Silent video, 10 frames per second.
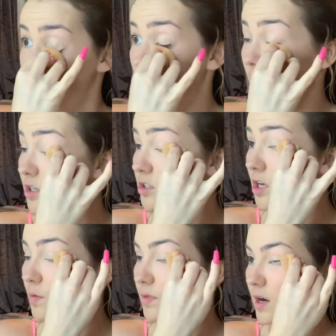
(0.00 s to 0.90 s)
but I just
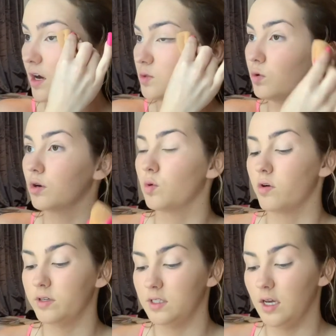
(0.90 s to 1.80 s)
don't think I'd want to
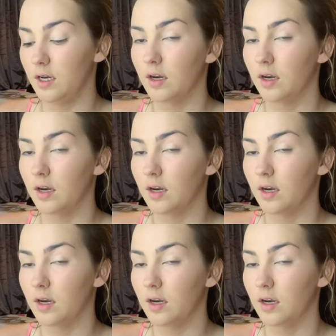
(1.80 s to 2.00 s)
quarantine.